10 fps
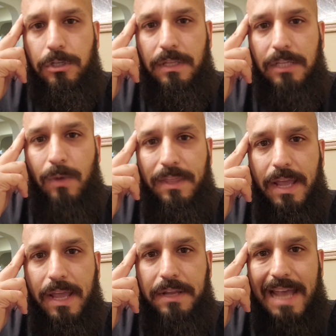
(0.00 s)
and that's why they
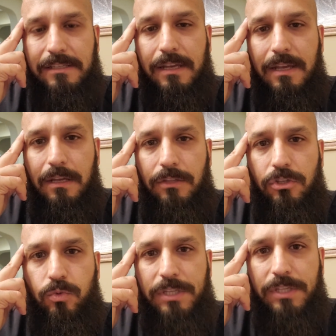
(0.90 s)
had to ask the
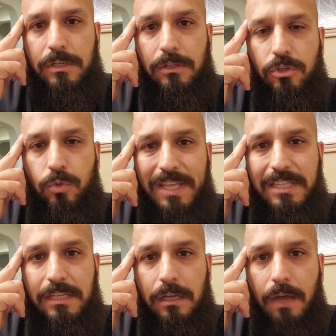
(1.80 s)
Swiss
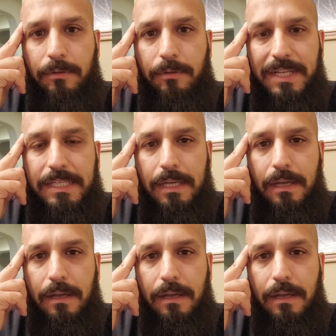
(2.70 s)
government